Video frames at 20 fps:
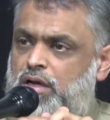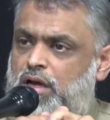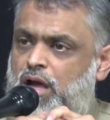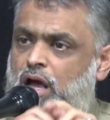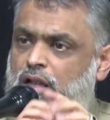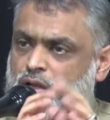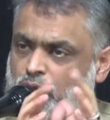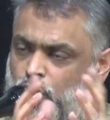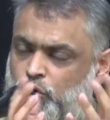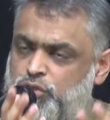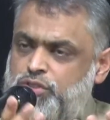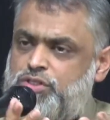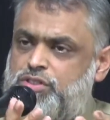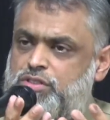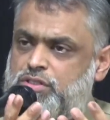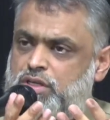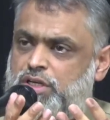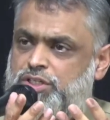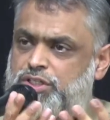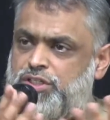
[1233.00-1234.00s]

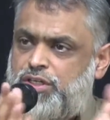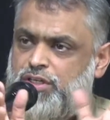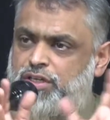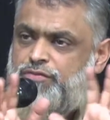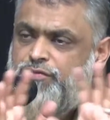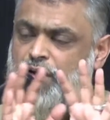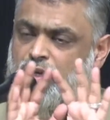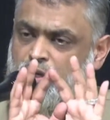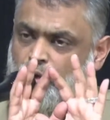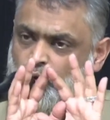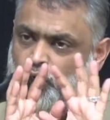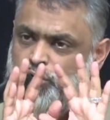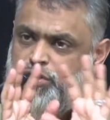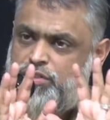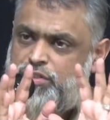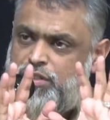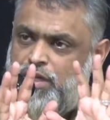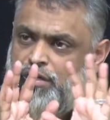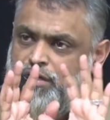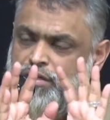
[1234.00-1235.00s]
Al-Quds, Al-Sharif,
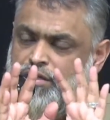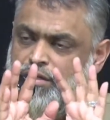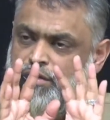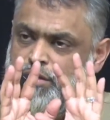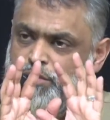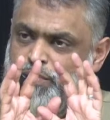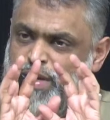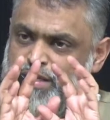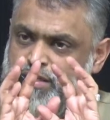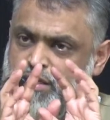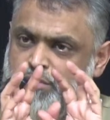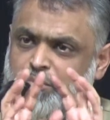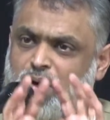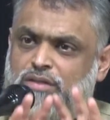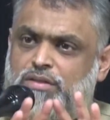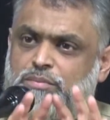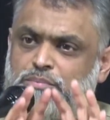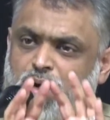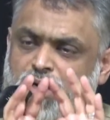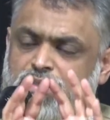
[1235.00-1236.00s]
Al-Quds, and the Bayt
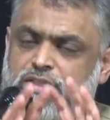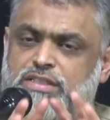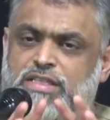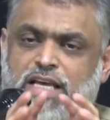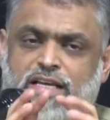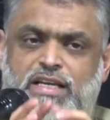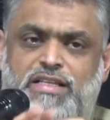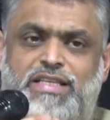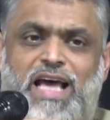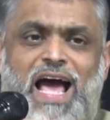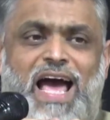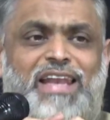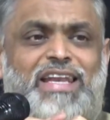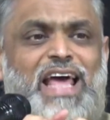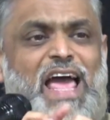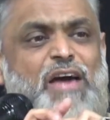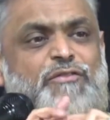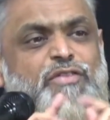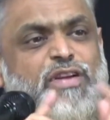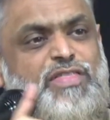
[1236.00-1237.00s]
al-Maqdis in it,
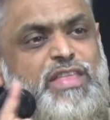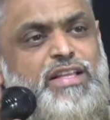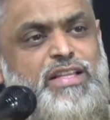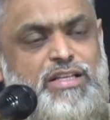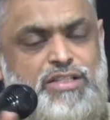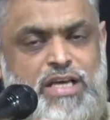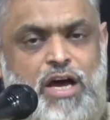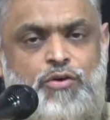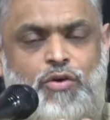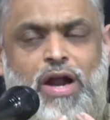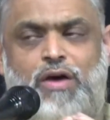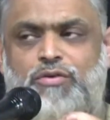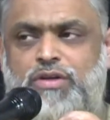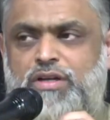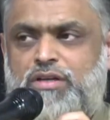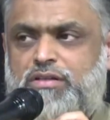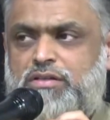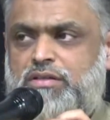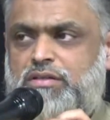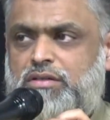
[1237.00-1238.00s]
and everything that's around
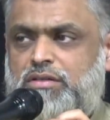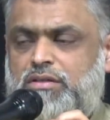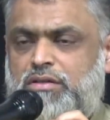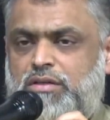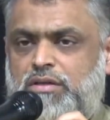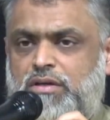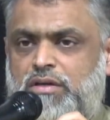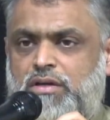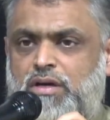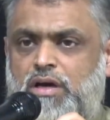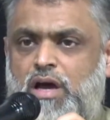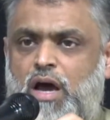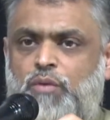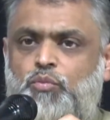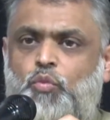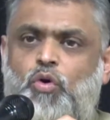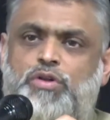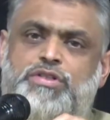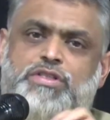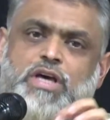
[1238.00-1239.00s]
it.
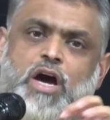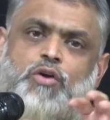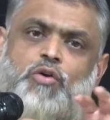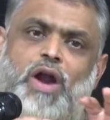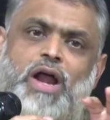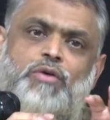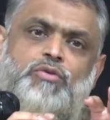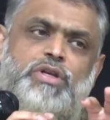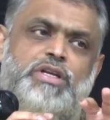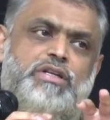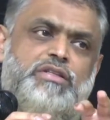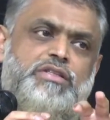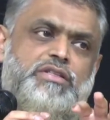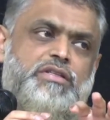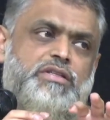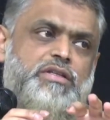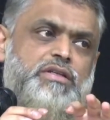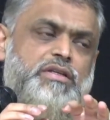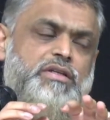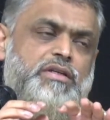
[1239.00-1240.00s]
And what's around
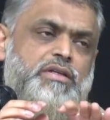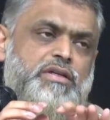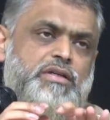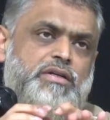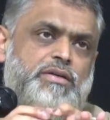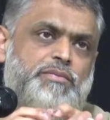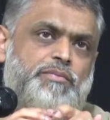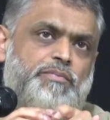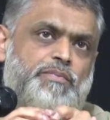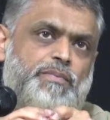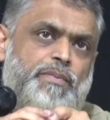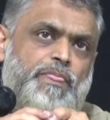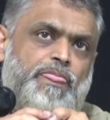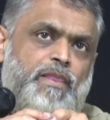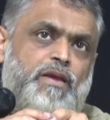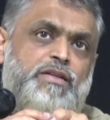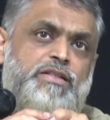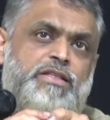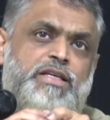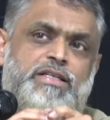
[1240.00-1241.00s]
it
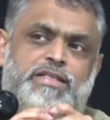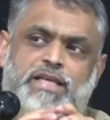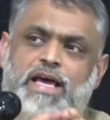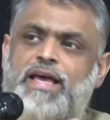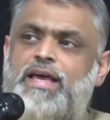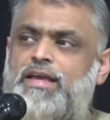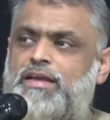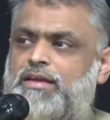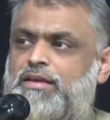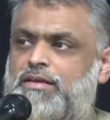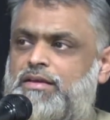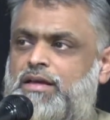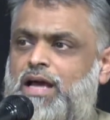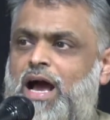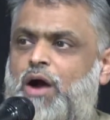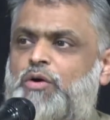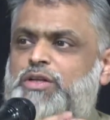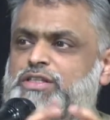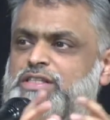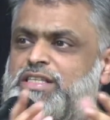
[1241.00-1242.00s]
today,
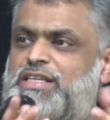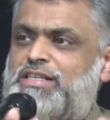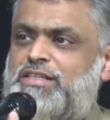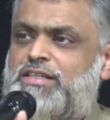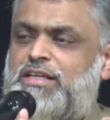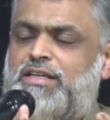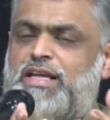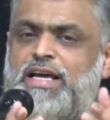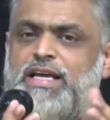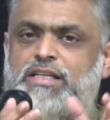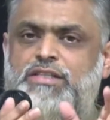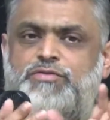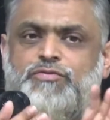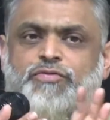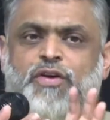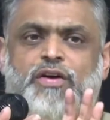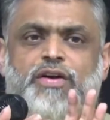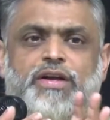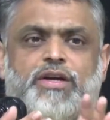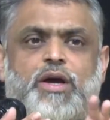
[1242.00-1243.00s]
how it's seen today, it's
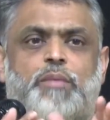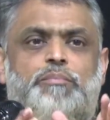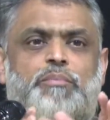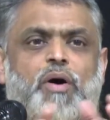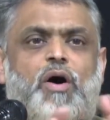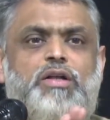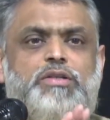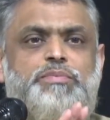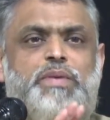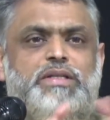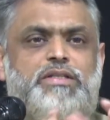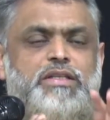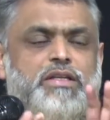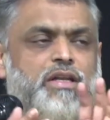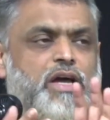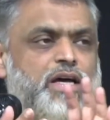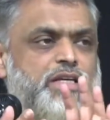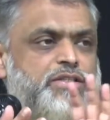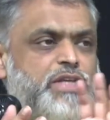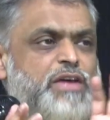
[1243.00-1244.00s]
very
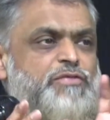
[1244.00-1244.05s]
compartmentalized.